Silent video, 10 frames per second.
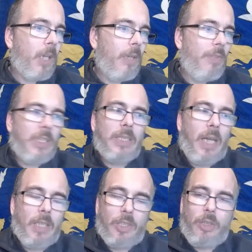If he
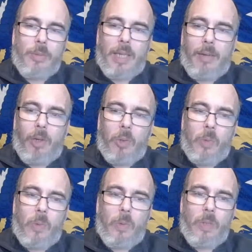starts too
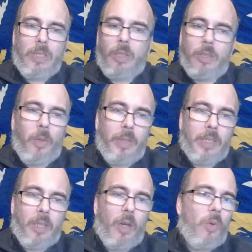narrow, he's got nowhere to
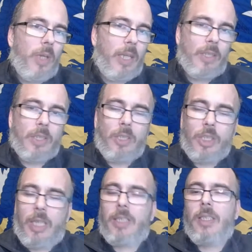go. It gets
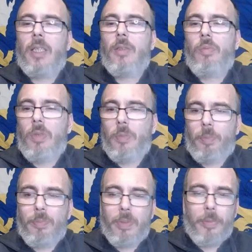congested.
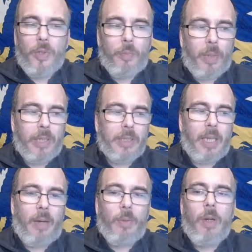The move breaks
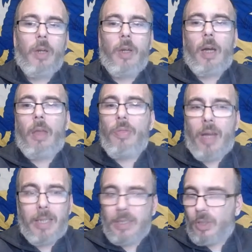down, and
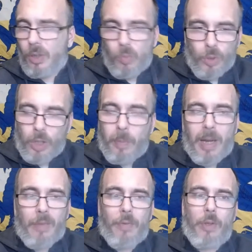then he's got to work
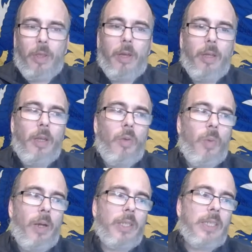back further.
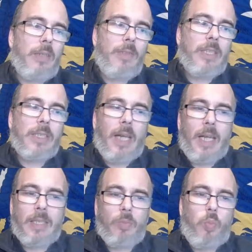Whereas if he
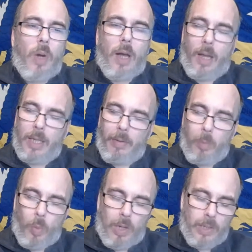starts higher
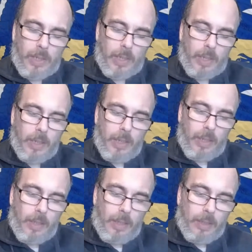and wider,
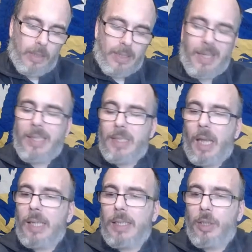there's less
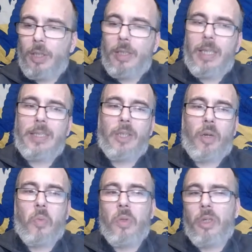likelihood that he's got
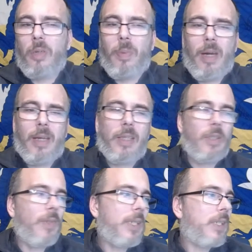to work back and
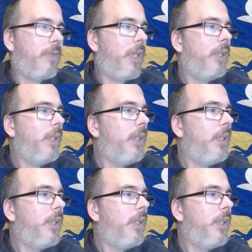the rest of it.